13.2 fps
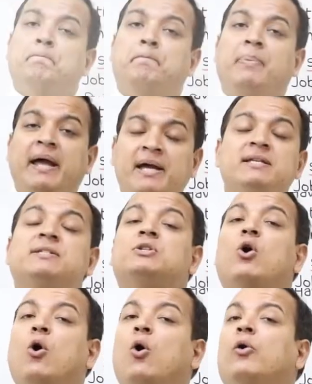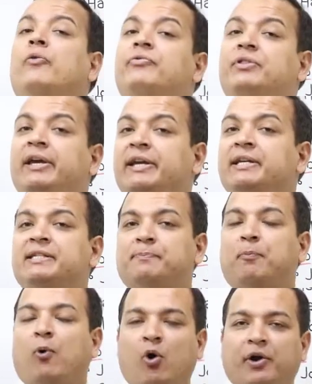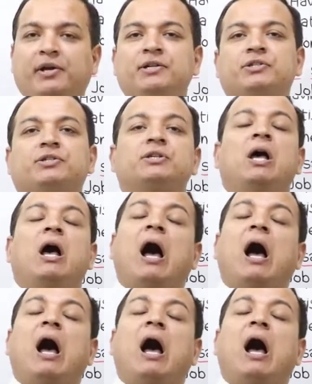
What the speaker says: Based on these points,